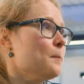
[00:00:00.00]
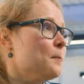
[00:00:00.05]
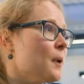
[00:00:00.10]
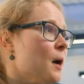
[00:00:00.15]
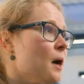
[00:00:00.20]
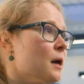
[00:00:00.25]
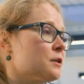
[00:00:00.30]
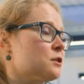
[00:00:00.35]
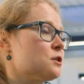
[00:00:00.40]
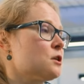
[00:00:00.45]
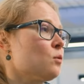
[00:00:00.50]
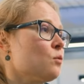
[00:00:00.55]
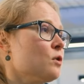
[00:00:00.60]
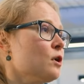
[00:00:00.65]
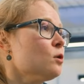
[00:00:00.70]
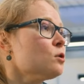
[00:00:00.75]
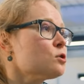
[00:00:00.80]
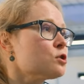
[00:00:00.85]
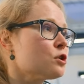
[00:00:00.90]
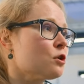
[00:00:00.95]
But we
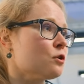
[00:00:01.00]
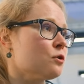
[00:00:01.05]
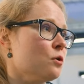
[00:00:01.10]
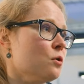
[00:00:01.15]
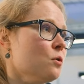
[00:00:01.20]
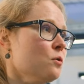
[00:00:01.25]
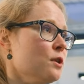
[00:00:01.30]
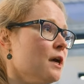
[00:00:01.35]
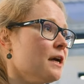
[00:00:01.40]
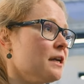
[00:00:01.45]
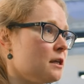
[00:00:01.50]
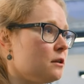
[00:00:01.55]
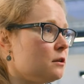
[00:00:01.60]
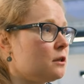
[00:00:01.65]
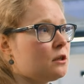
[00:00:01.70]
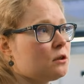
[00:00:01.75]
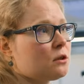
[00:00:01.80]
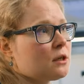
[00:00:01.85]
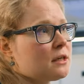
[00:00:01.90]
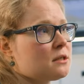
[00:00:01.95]
also know that in the
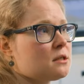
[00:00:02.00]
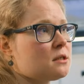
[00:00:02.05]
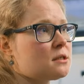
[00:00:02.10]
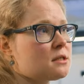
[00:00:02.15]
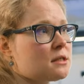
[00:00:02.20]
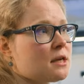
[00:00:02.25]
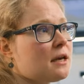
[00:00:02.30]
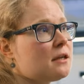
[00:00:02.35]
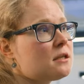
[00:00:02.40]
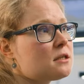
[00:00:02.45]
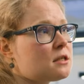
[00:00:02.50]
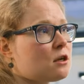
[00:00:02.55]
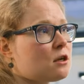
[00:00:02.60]
United States,